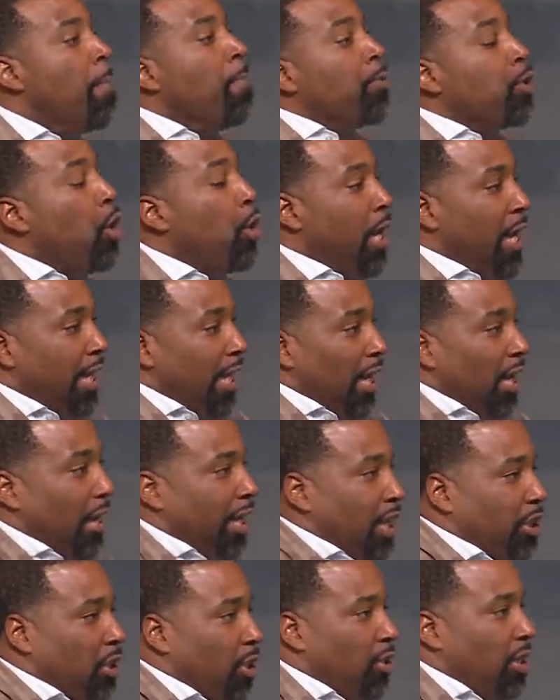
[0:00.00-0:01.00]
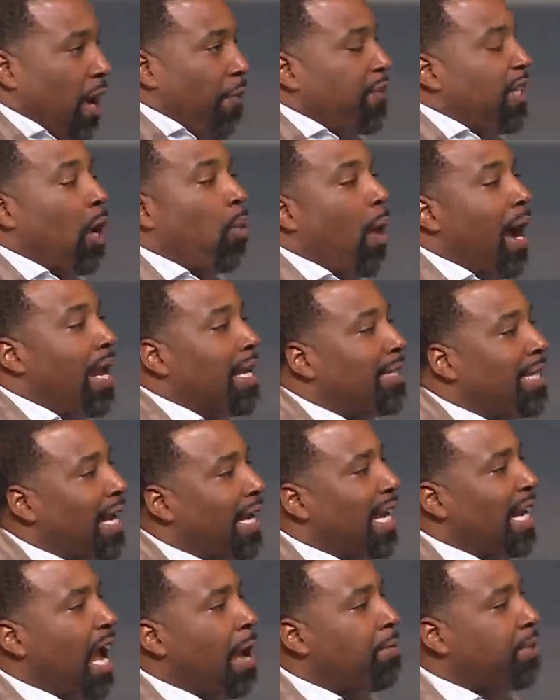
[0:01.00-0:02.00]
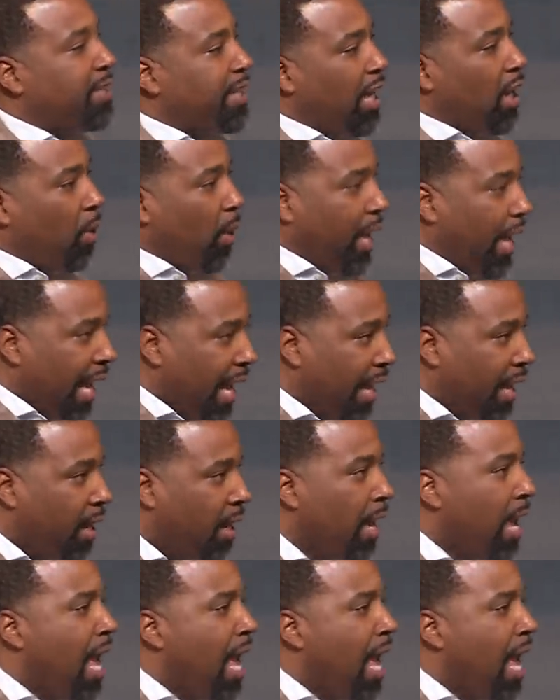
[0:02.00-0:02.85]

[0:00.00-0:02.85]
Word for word: You need to look at yourself and say, wait a second, I'm still here.